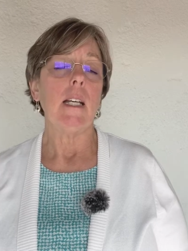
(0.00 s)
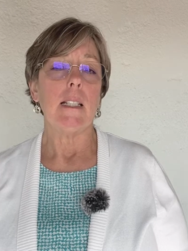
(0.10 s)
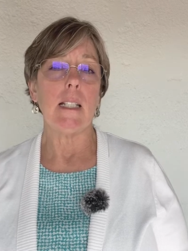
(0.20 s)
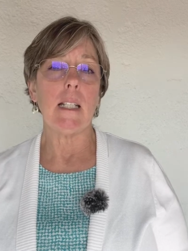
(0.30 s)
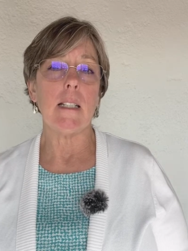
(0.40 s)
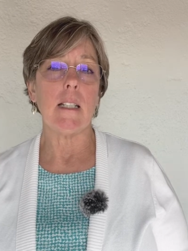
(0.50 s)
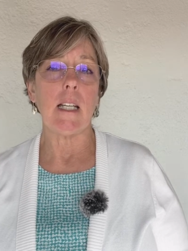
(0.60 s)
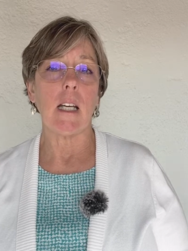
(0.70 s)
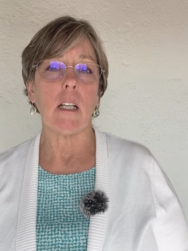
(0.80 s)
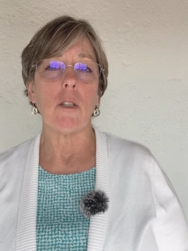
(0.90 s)
need to
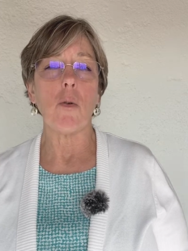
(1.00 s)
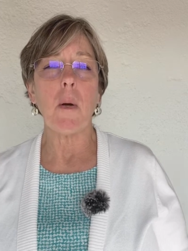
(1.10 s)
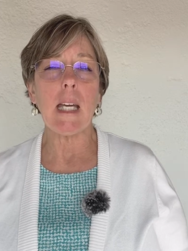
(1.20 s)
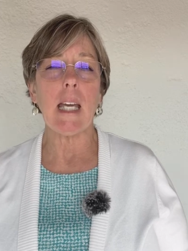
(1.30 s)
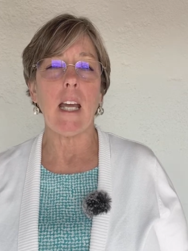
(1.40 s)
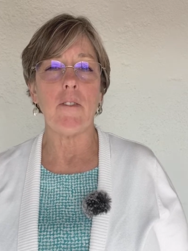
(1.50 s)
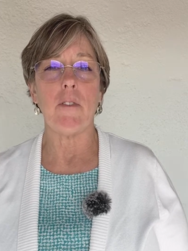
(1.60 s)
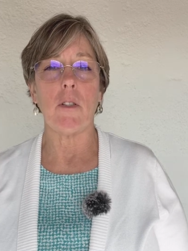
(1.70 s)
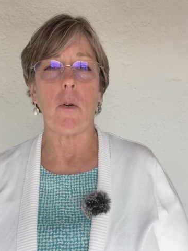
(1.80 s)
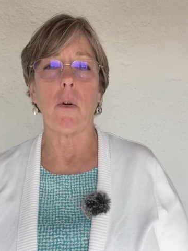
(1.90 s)
take a quick
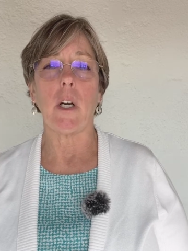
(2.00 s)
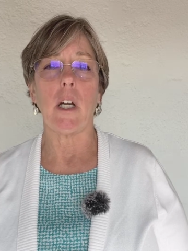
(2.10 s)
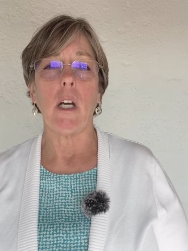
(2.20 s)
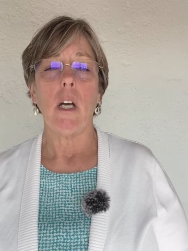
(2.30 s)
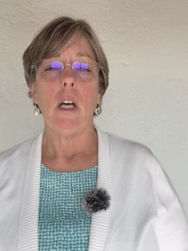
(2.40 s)
inventory